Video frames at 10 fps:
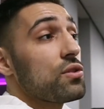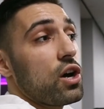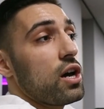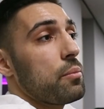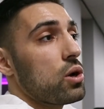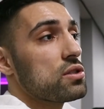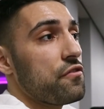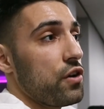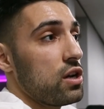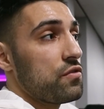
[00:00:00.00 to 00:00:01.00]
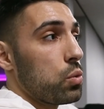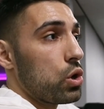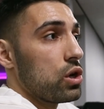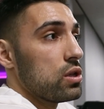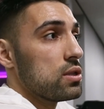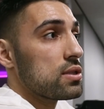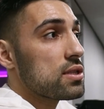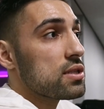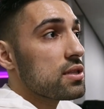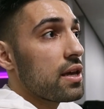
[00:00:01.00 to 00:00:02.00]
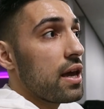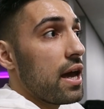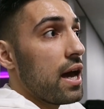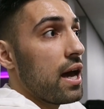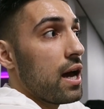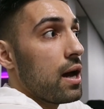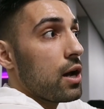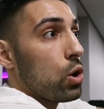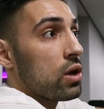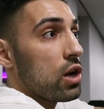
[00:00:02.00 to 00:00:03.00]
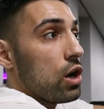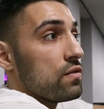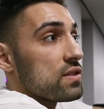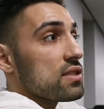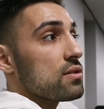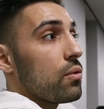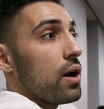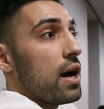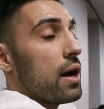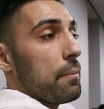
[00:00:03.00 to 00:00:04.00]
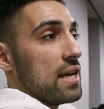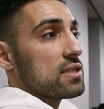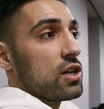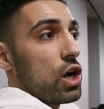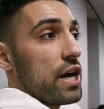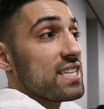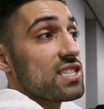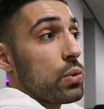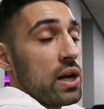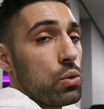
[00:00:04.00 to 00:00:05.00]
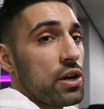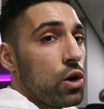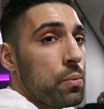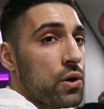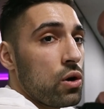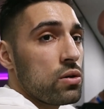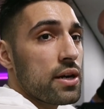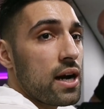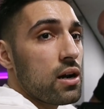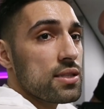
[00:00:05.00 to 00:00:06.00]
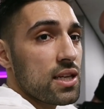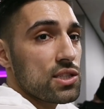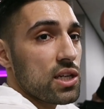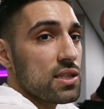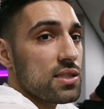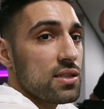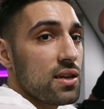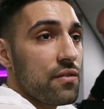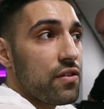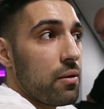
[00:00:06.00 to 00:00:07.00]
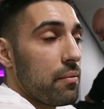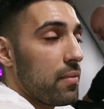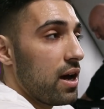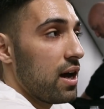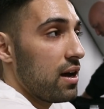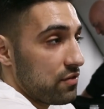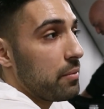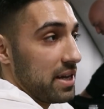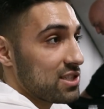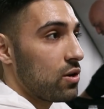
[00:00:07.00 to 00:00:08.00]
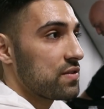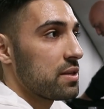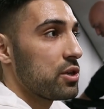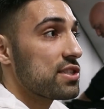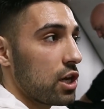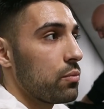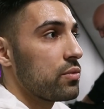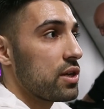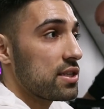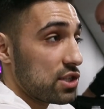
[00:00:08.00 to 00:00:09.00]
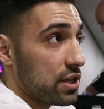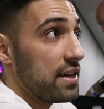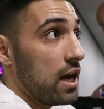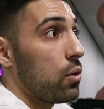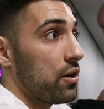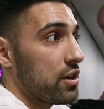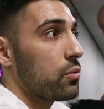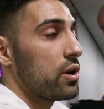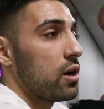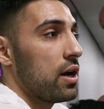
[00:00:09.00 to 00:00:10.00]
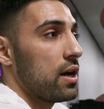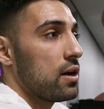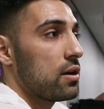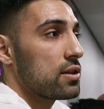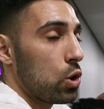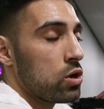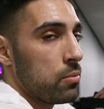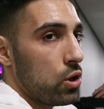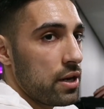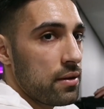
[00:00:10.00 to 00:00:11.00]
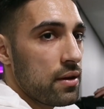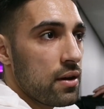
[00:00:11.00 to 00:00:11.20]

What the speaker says: So the guy I boxed the final of the world's Golden Gloves, Mexican guy, he's a 21-0 pro, Carlos Sanchez from Mexico, obviously. But he's signed now, I think, with Golden Boy.